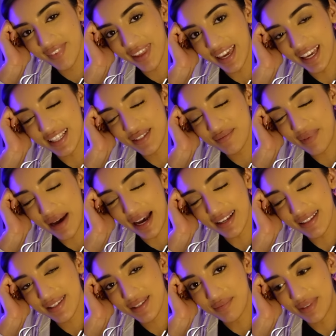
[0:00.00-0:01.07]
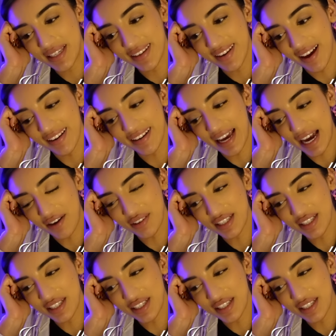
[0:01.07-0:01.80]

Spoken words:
It's past midnight now,